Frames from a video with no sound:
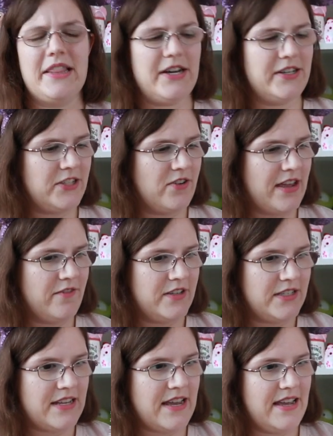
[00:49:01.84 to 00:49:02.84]
They also gave
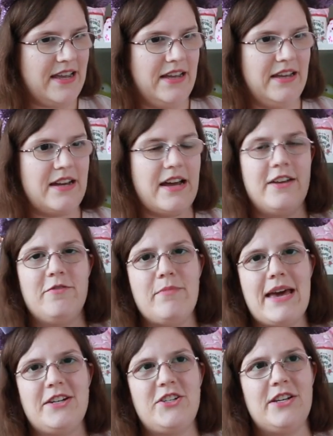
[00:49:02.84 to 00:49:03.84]
us a kind of
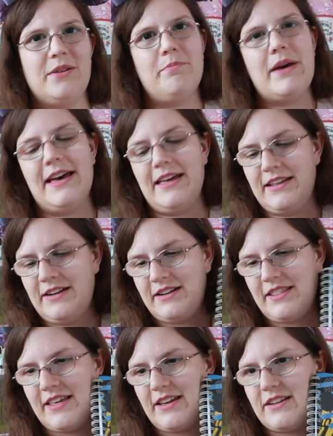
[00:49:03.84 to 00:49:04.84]
matching
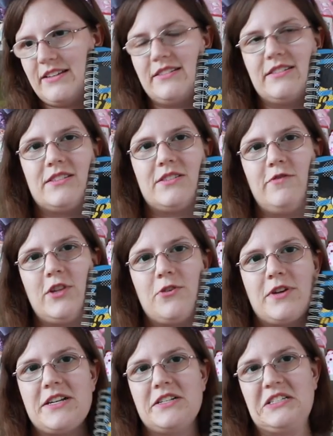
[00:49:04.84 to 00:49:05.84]
pen that is
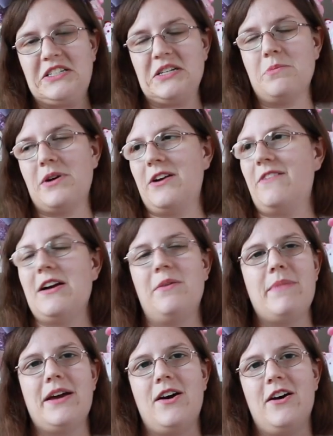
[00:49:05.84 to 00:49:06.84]
floating somewhere
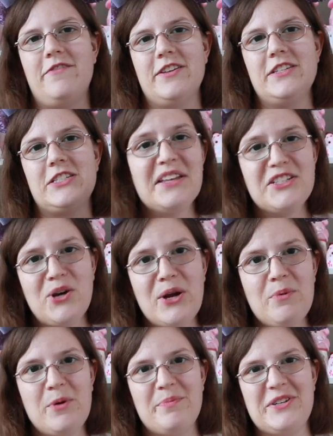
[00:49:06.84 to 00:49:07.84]
around my my office, so I
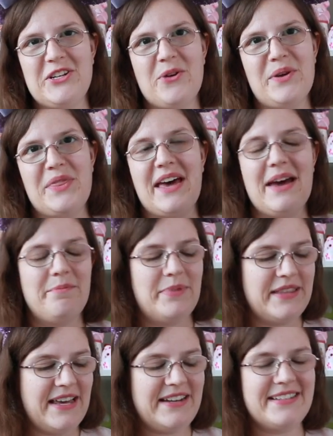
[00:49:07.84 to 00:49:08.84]
won't be showing that,
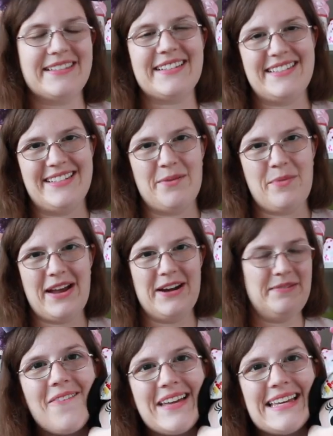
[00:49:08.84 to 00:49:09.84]
but that is
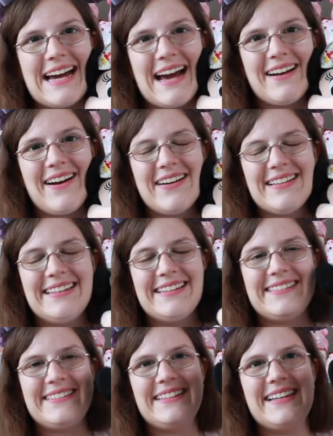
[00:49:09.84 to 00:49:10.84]
somewhere. We got our
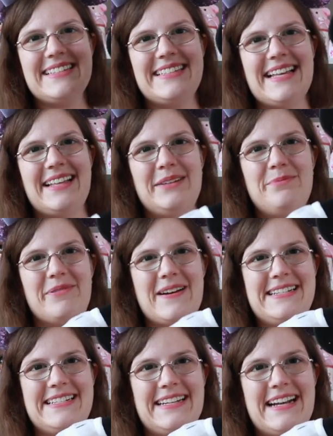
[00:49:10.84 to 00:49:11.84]
little
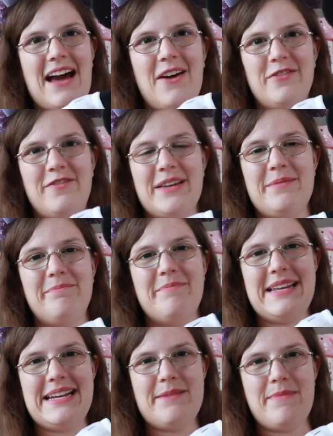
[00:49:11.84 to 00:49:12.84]
celebration outfit
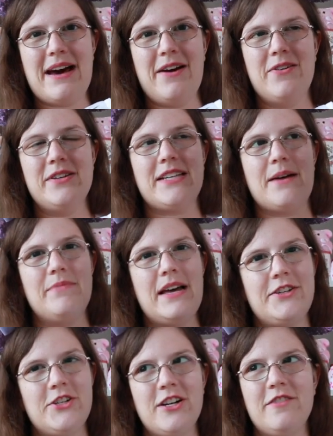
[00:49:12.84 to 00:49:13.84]
Minnie Mouse. I'm
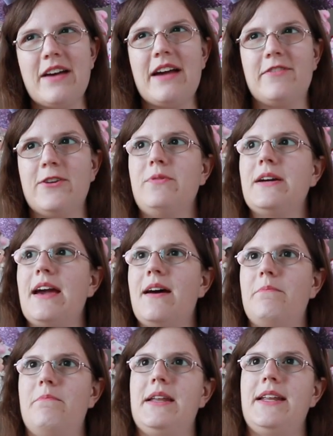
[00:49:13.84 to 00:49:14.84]
not sure if everyone
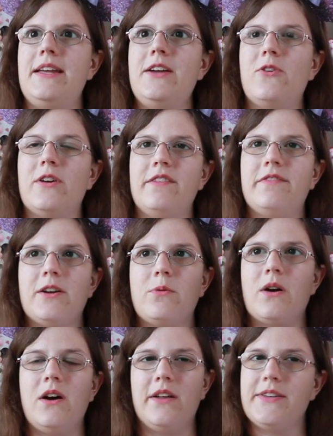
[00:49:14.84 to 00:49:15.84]
got Minnie or if there
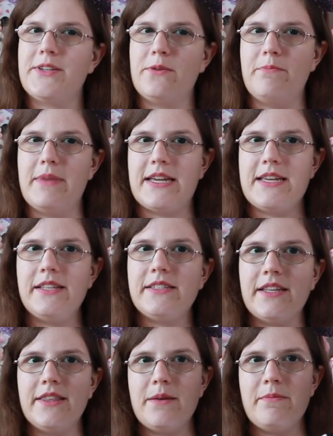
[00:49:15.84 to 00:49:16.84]
were also
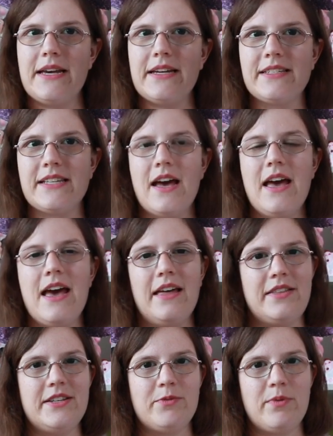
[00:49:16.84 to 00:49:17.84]
Mickeys in the mix.
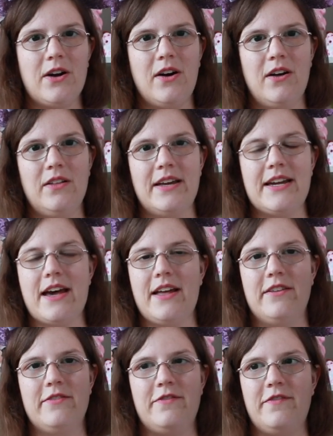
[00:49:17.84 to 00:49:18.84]
These were all like
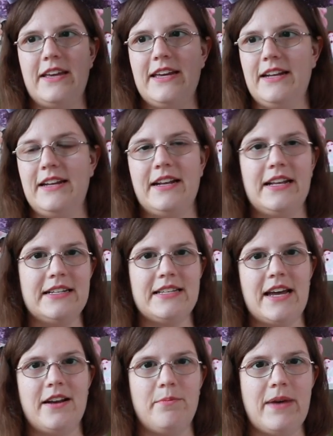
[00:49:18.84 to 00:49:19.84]
kind of hidden
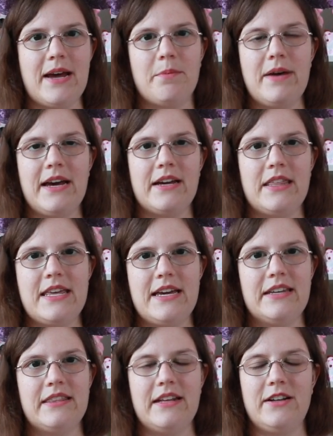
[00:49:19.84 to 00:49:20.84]
inside a backpack
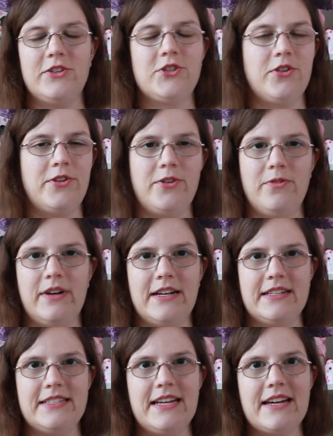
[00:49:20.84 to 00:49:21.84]
thing that I'll show you
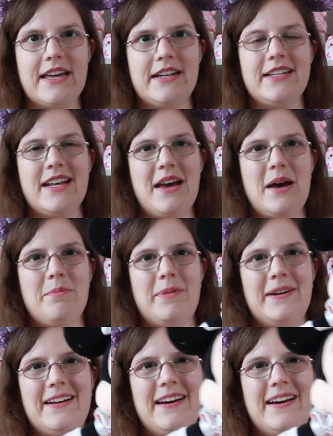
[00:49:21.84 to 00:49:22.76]
in a second, but